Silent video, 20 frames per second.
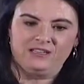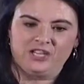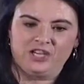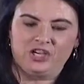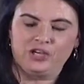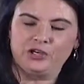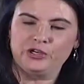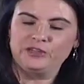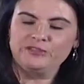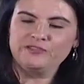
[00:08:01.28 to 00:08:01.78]

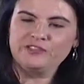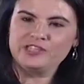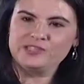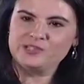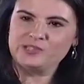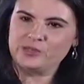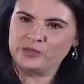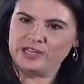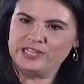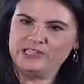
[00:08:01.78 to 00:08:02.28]
curve the
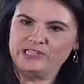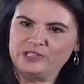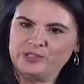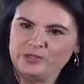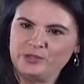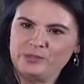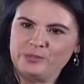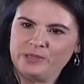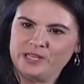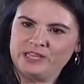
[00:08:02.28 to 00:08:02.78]
screen a
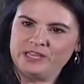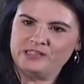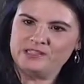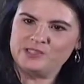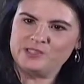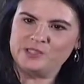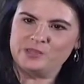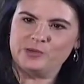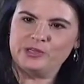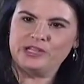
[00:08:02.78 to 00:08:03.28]
little bit,
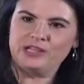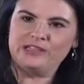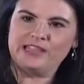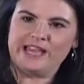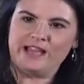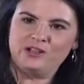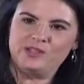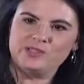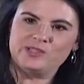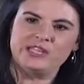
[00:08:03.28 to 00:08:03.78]
so it
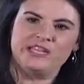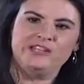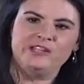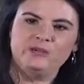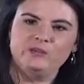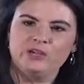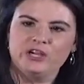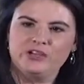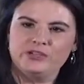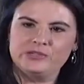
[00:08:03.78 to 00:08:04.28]
allows
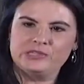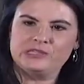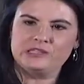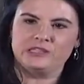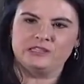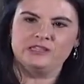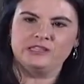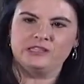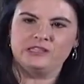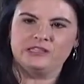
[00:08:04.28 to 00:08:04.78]
anywhere you
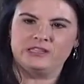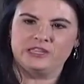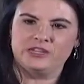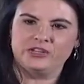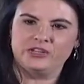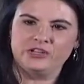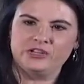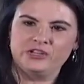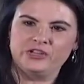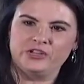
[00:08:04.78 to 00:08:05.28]
sit in the
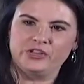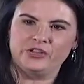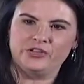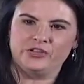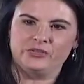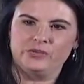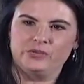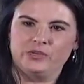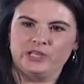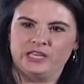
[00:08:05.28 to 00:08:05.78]
theater,
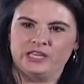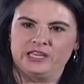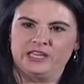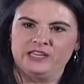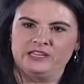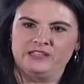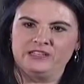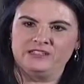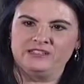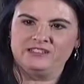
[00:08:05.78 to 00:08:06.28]
you
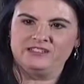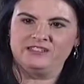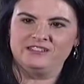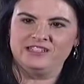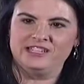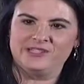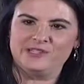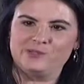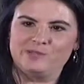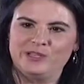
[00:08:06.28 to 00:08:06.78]
can
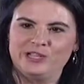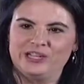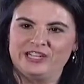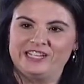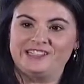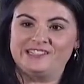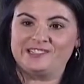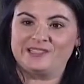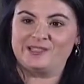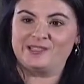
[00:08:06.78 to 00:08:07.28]

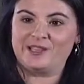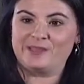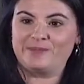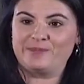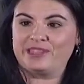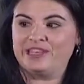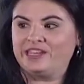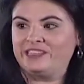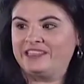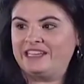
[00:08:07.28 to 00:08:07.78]
experience the same
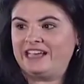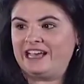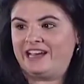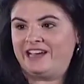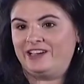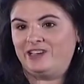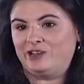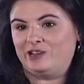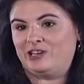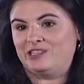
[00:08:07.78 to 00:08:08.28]
thing the
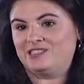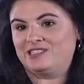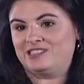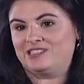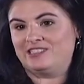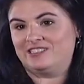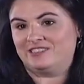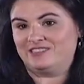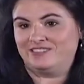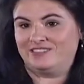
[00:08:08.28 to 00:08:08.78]
guy across
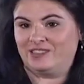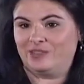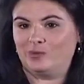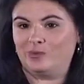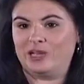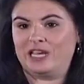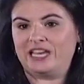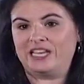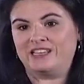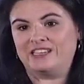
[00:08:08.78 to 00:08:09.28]
the
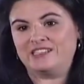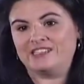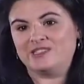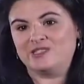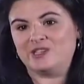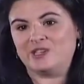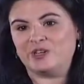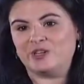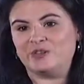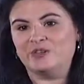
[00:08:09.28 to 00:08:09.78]
way is.
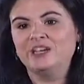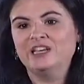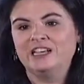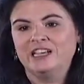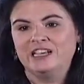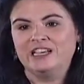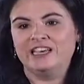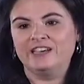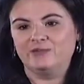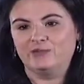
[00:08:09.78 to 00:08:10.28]
So
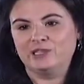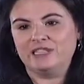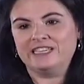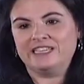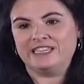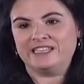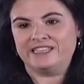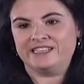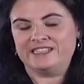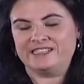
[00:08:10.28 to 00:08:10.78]
it
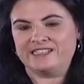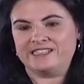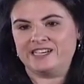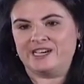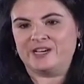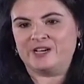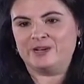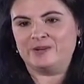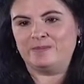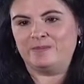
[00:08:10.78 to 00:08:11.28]
really is,
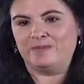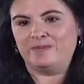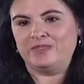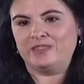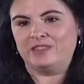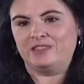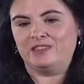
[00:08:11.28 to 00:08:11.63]
the